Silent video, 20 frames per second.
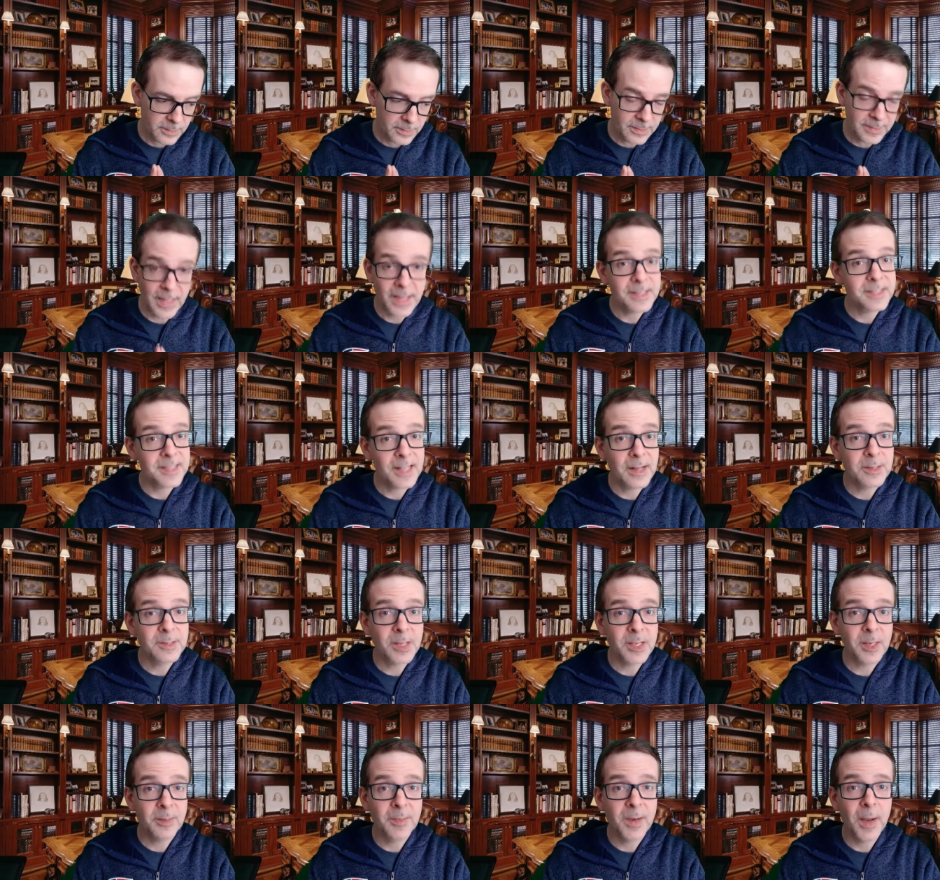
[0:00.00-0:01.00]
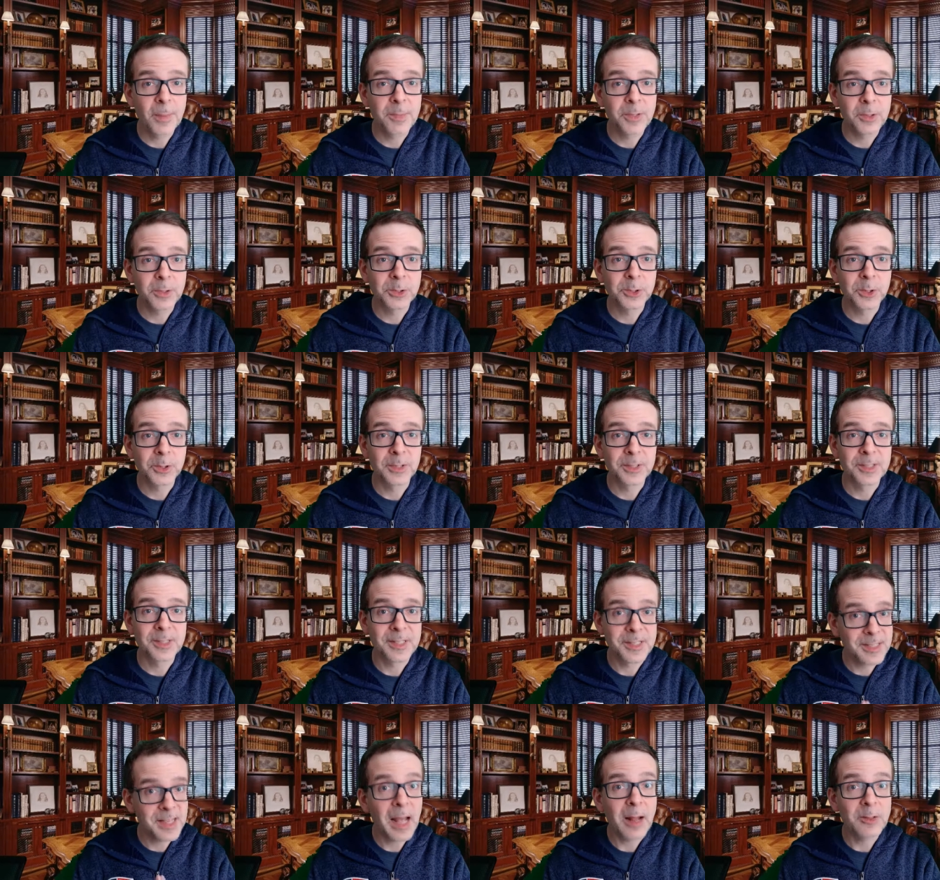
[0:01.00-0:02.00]
That sounds like a popular choice. It
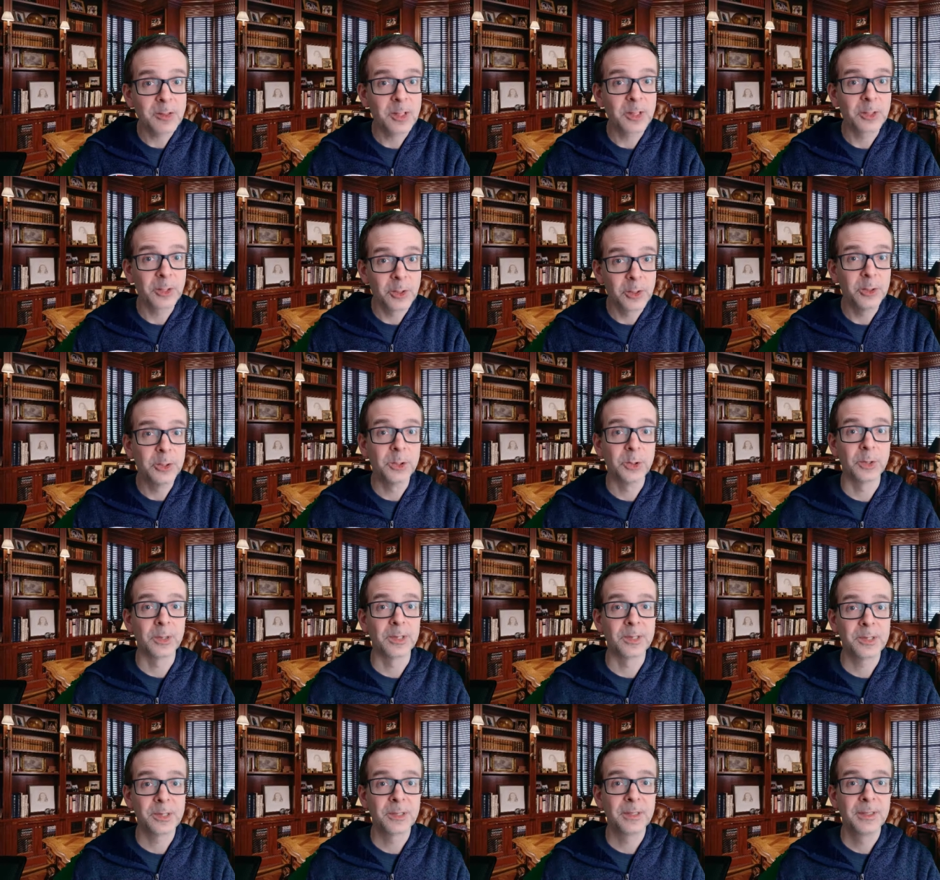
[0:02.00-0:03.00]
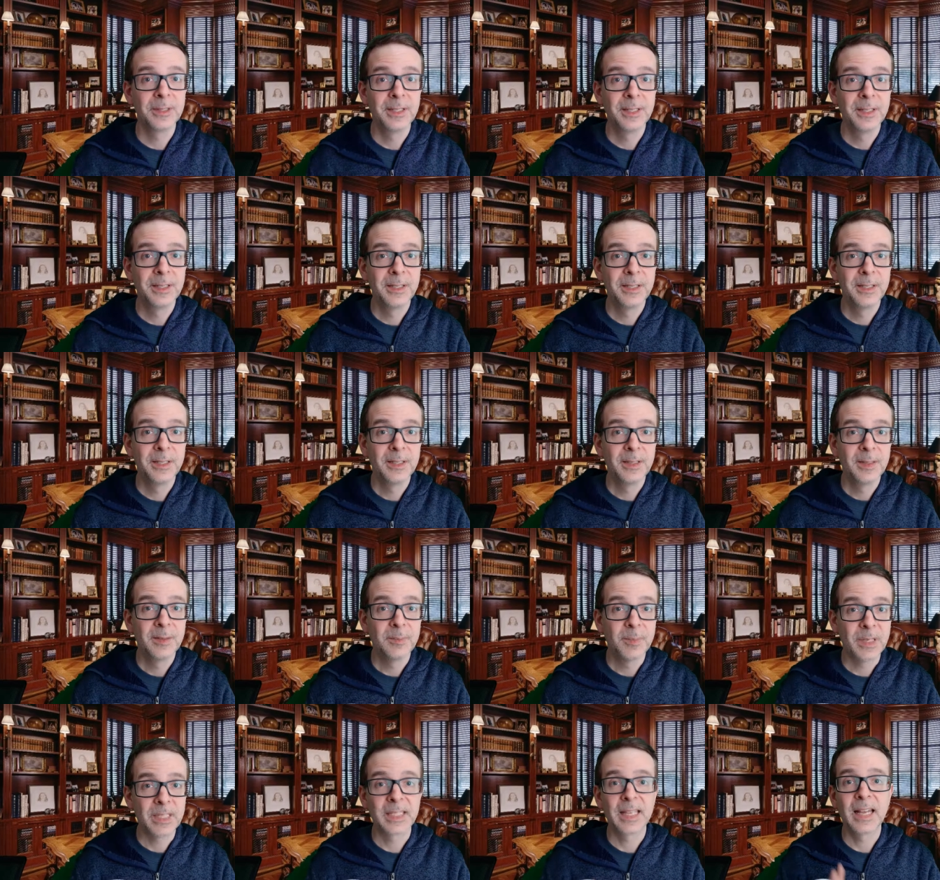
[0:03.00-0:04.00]
sounds like a good choice.
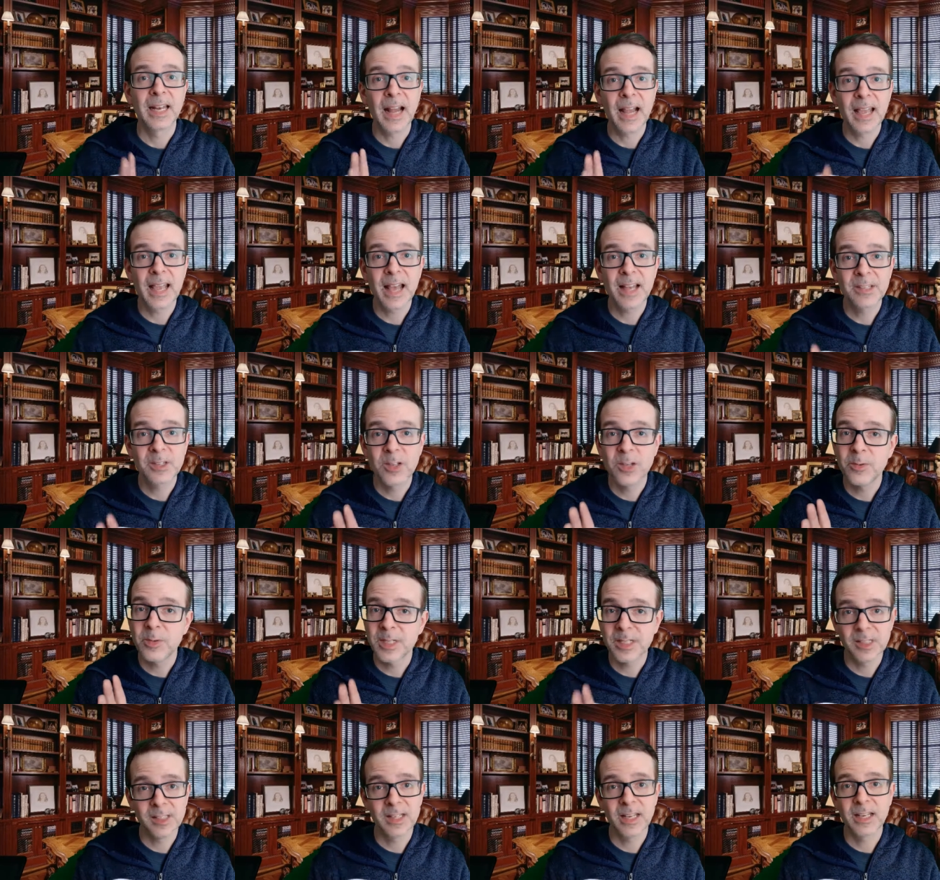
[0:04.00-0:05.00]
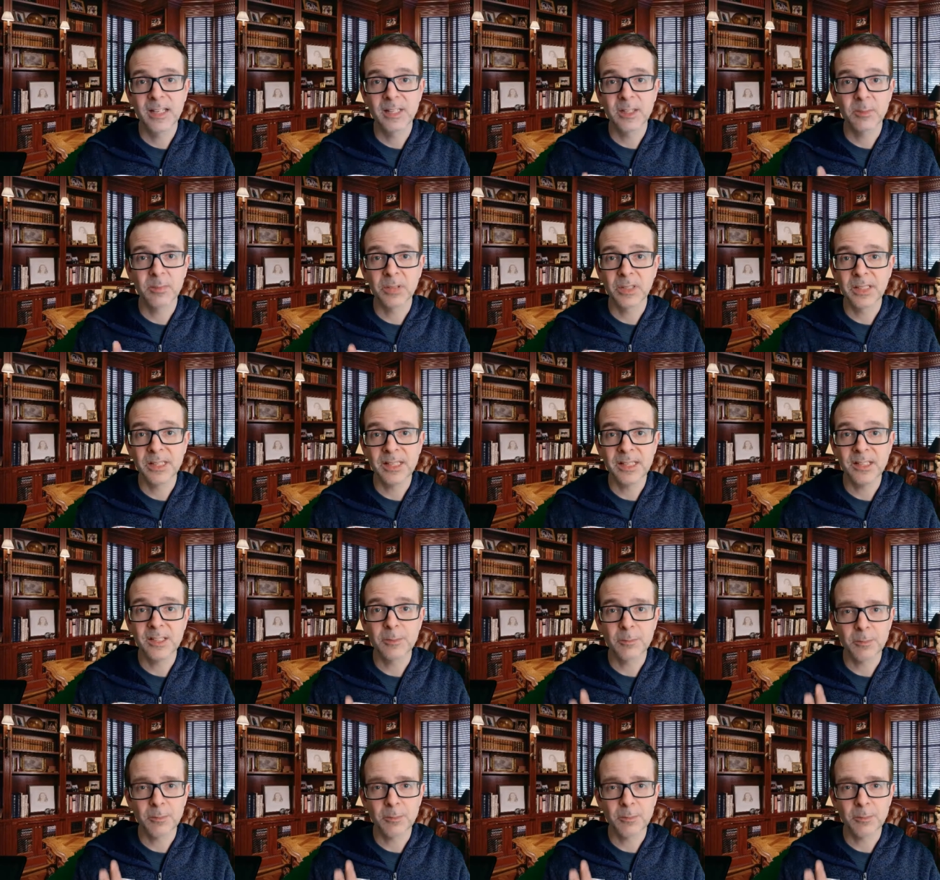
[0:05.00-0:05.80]
But can I ask you instead to please,